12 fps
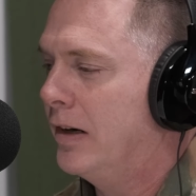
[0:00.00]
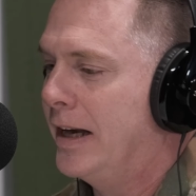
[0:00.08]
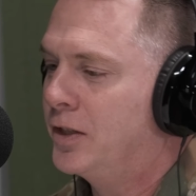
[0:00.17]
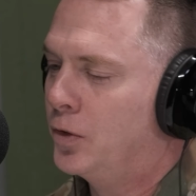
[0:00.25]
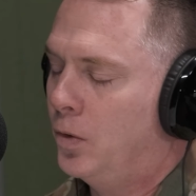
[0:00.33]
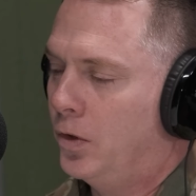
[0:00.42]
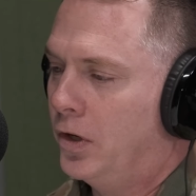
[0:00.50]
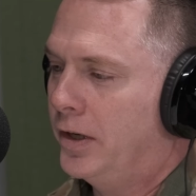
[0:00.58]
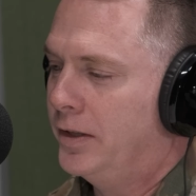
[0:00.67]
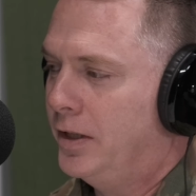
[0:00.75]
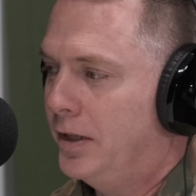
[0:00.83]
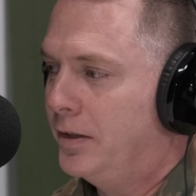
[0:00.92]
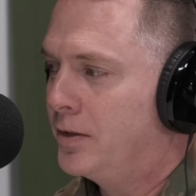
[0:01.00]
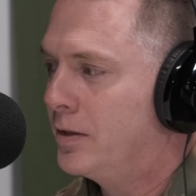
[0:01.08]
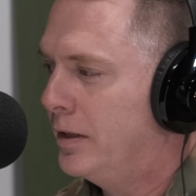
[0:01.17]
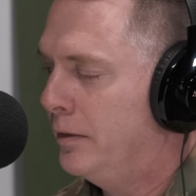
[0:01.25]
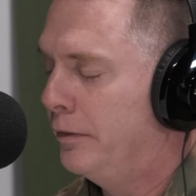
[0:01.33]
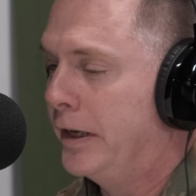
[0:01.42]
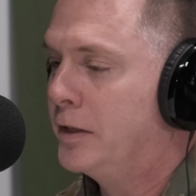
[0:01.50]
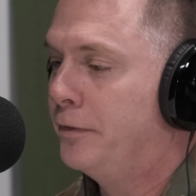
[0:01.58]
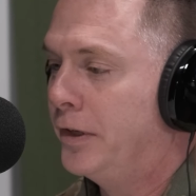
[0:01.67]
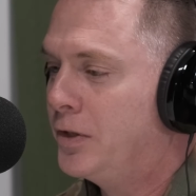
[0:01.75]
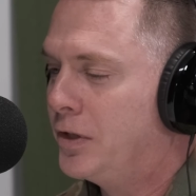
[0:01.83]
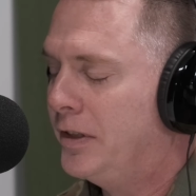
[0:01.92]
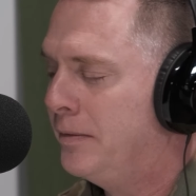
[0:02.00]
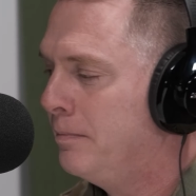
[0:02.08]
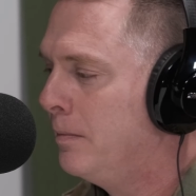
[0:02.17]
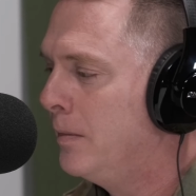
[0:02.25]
National Guard does, and vice versa?